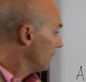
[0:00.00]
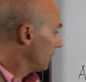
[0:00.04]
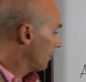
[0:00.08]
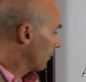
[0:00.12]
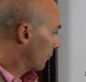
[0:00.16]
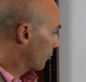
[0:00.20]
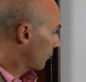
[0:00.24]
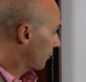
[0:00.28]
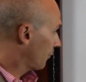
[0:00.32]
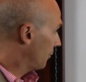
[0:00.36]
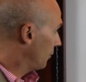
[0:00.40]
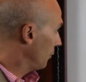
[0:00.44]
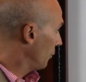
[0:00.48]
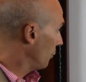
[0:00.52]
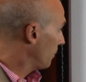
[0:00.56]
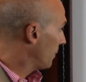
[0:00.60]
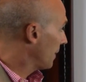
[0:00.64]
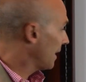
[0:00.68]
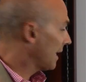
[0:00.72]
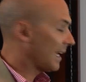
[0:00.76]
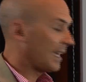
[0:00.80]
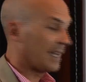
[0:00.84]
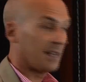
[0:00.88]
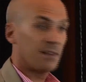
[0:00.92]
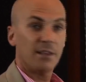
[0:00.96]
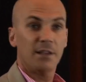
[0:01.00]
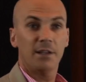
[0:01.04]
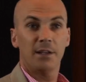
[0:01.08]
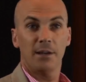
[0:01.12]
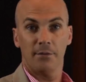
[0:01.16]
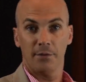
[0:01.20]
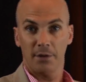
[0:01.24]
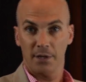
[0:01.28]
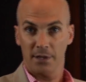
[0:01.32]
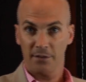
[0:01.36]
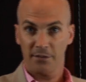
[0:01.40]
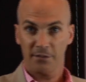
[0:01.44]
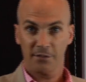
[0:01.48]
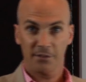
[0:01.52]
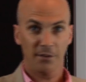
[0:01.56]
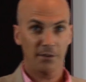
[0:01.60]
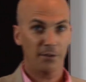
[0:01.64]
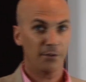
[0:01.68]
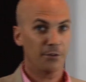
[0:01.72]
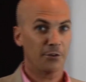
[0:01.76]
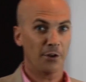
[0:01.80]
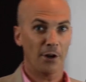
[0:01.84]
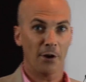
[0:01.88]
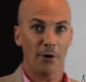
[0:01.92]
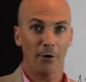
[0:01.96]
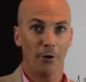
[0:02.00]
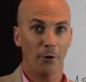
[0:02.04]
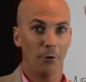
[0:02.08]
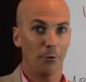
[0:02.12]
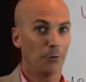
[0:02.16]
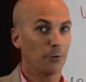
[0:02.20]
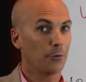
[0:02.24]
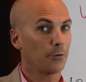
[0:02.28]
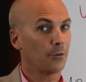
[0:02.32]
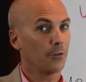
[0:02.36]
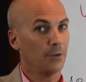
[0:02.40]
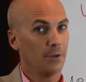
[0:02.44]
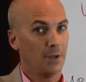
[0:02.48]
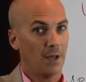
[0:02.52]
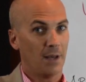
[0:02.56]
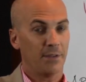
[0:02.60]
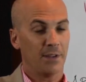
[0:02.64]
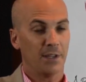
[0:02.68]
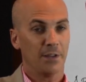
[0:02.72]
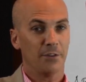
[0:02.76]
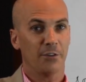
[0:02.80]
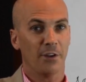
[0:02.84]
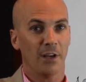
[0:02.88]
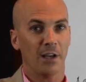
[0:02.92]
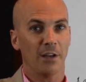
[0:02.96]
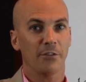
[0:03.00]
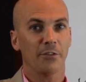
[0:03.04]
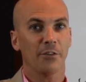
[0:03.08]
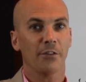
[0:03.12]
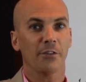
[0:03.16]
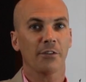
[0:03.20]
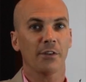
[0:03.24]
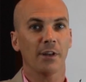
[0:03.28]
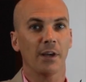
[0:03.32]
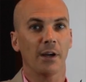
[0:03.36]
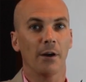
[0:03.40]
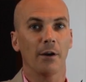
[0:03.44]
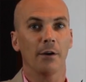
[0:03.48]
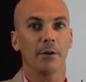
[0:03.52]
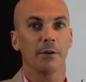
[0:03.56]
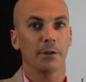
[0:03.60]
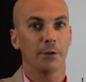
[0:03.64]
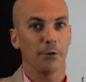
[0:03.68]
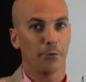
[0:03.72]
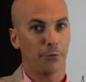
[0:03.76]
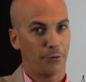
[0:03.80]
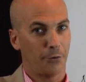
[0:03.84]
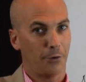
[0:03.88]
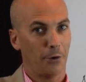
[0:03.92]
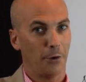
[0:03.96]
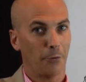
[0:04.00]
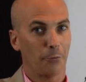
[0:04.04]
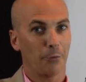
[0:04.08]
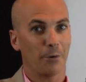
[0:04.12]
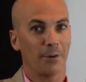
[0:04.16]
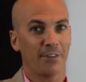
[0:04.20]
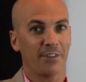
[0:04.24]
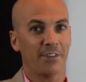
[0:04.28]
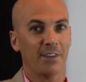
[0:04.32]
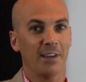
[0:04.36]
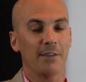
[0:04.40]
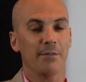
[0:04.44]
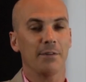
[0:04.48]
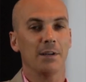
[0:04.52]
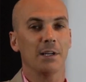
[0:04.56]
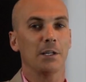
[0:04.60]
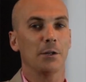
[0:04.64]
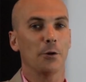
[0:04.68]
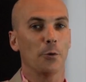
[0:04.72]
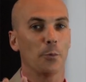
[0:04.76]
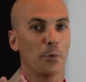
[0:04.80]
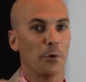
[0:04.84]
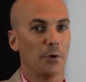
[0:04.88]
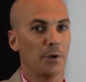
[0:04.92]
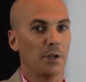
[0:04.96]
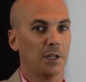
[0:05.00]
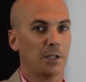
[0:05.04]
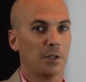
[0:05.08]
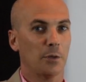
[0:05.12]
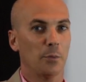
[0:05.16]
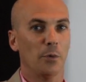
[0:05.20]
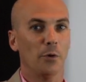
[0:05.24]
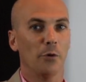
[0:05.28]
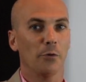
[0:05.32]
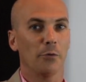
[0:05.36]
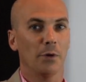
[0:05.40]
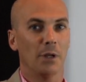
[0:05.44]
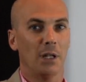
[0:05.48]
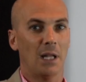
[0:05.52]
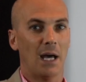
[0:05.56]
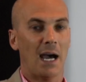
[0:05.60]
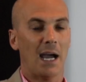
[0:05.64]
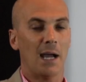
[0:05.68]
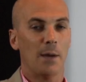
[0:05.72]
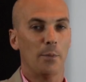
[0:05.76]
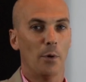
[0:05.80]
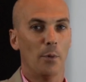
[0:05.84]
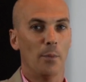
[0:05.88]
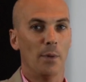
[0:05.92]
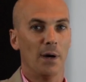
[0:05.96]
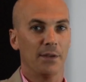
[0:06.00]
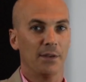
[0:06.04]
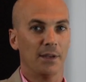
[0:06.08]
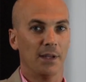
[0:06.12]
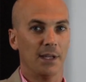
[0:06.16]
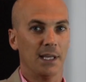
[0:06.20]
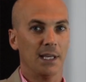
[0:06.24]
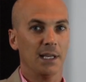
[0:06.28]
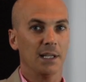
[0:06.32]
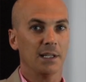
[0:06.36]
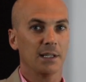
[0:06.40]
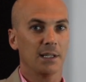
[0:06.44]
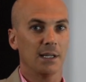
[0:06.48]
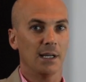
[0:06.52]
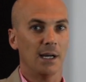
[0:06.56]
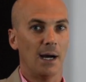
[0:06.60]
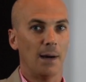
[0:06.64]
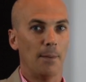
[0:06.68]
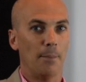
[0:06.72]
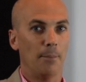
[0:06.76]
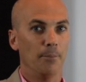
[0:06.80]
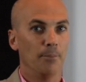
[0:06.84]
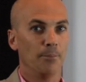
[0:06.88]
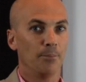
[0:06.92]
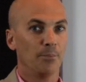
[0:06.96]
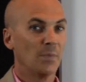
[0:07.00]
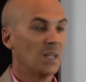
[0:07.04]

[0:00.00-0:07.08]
They're still paying the dividends to the shareholders. Nothing changes there. You're still receiving your predictable, reliable monthly income.